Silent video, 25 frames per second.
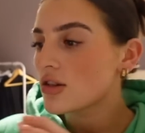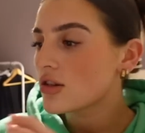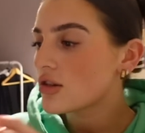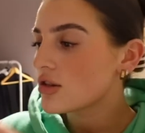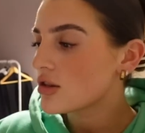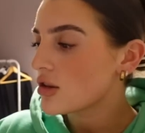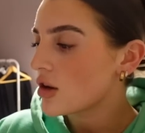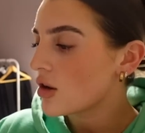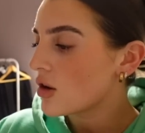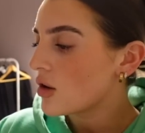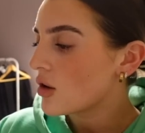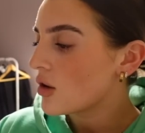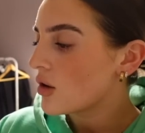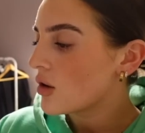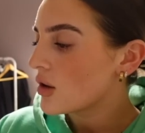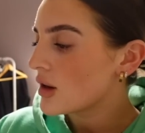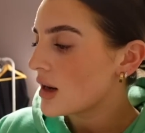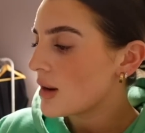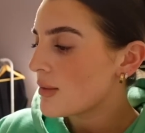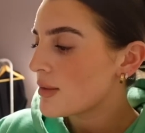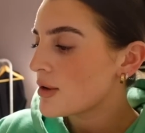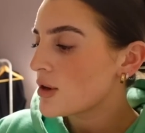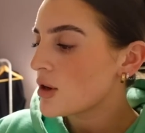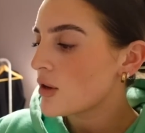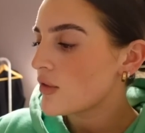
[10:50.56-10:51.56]
so
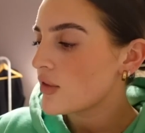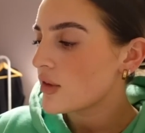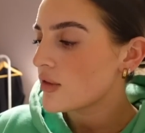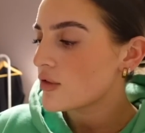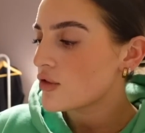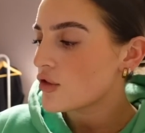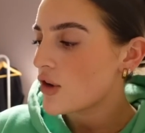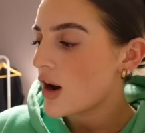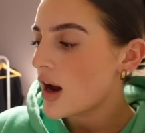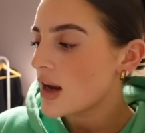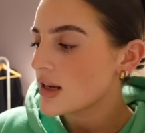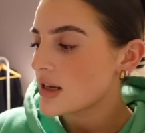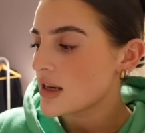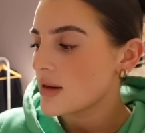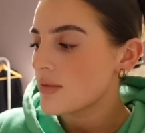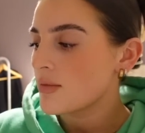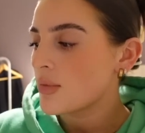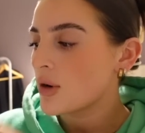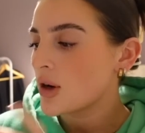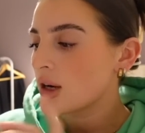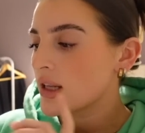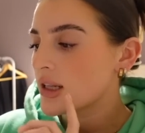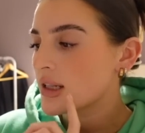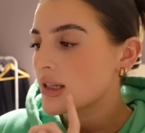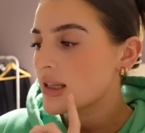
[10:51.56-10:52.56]
let me know if you've tried it,
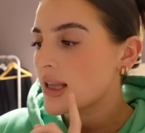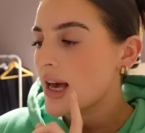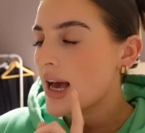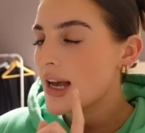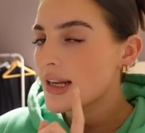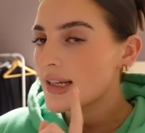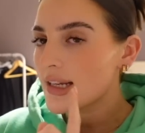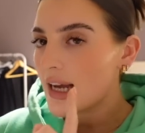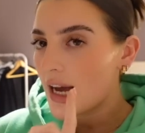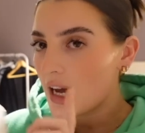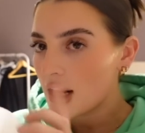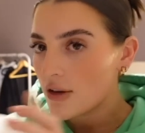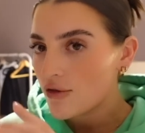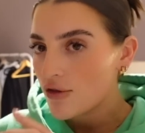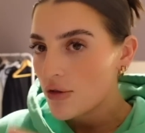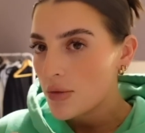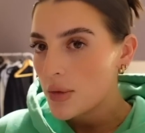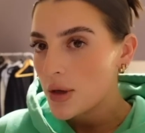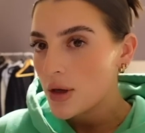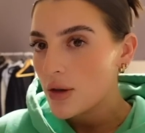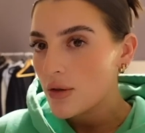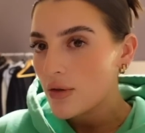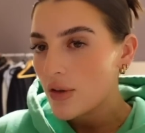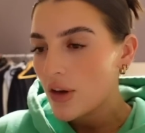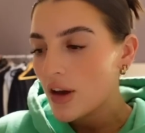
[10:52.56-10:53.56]
but it's their tan
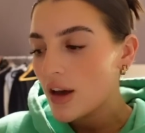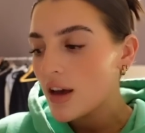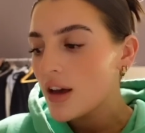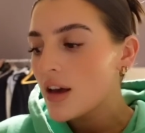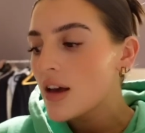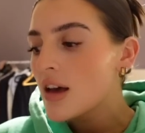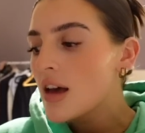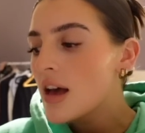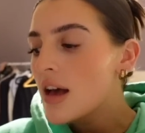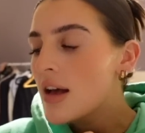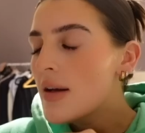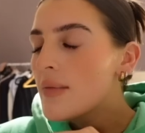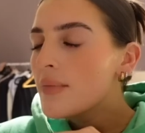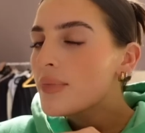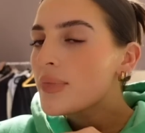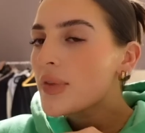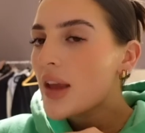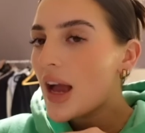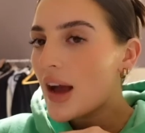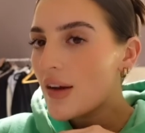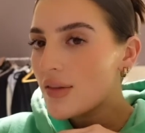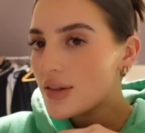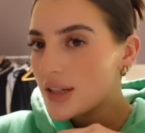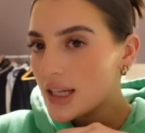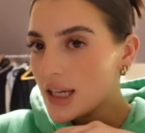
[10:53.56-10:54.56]
remover.
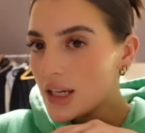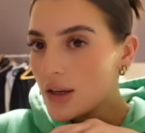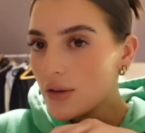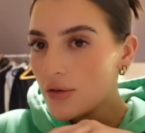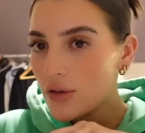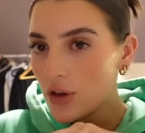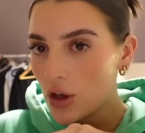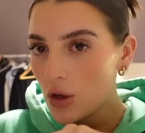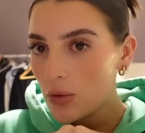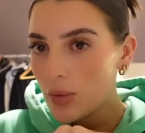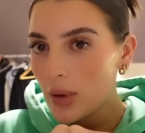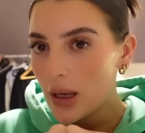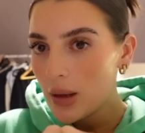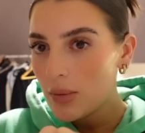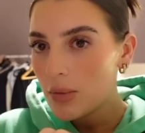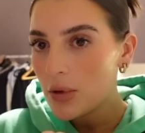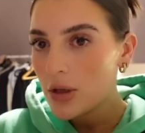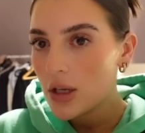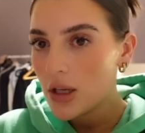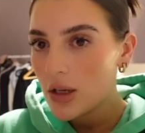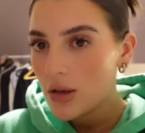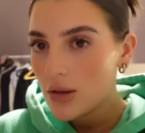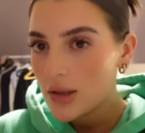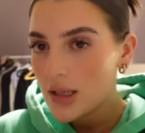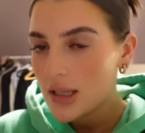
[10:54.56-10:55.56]
I've seen a few people
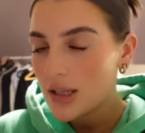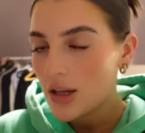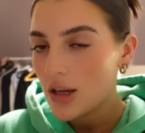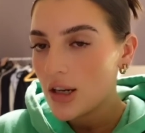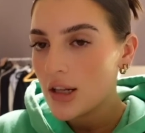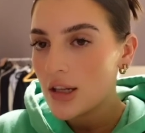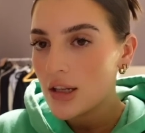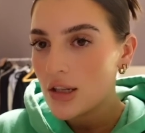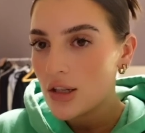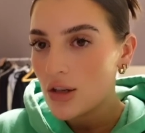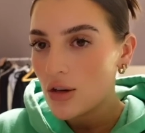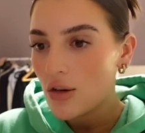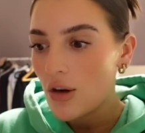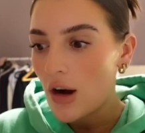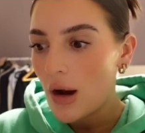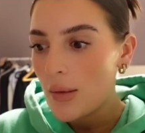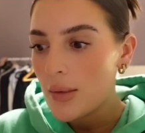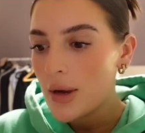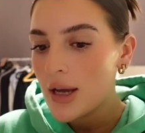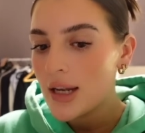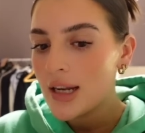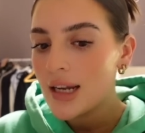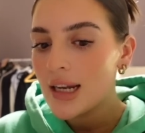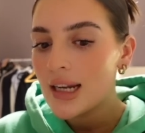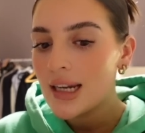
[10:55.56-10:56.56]
use this on Instagram,
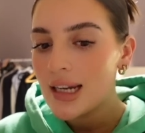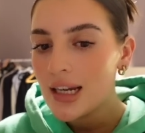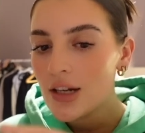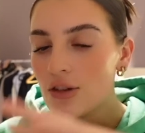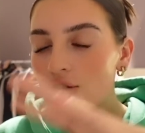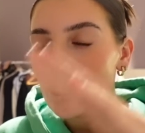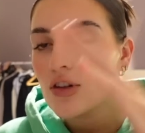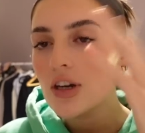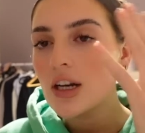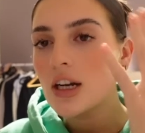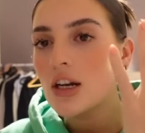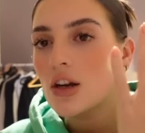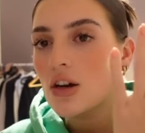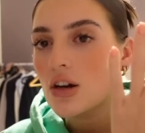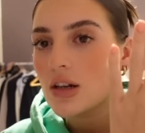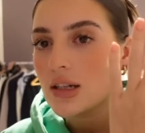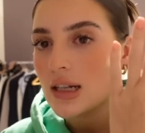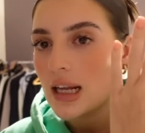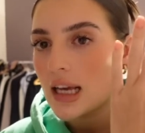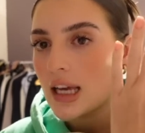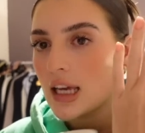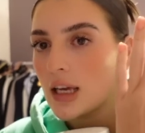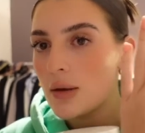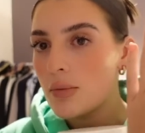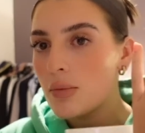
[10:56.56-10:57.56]
and it literally looks
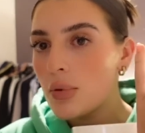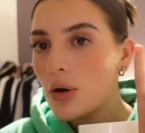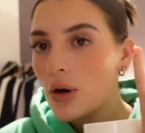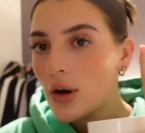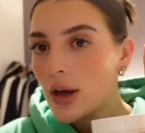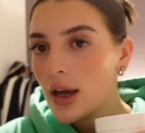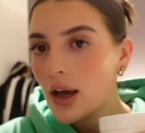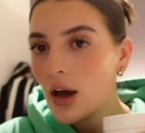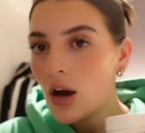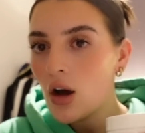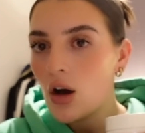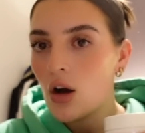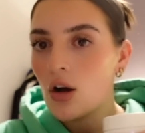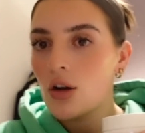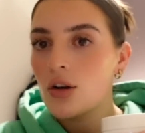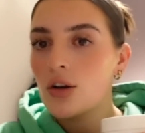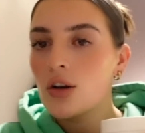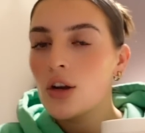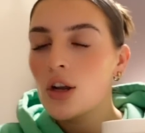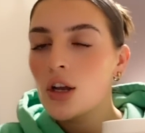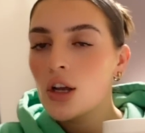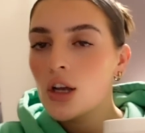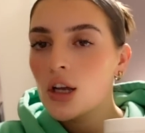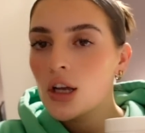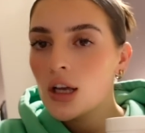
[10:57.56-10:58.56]
like you put it
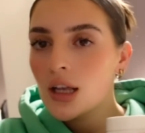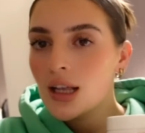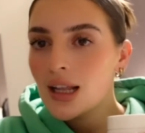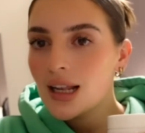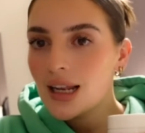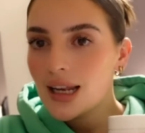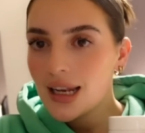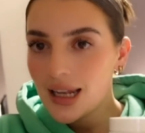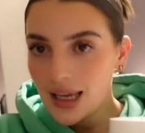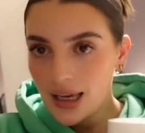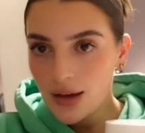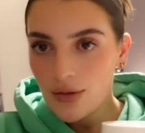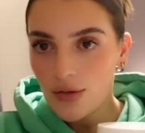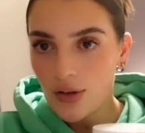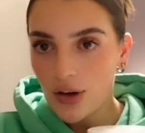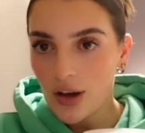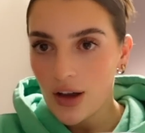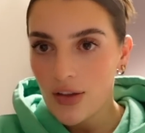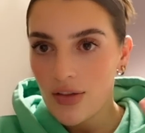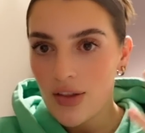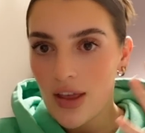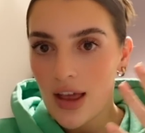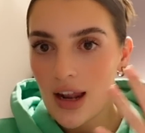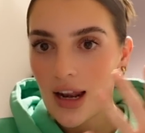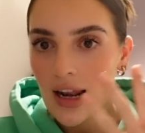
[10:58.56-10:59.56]
on, leave it,
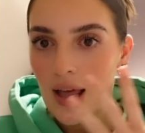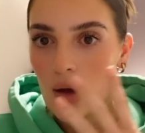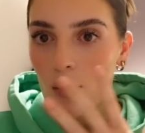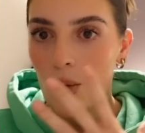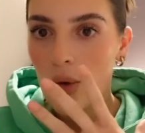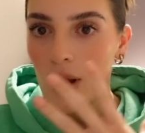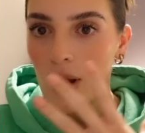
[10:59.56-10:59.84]
and then like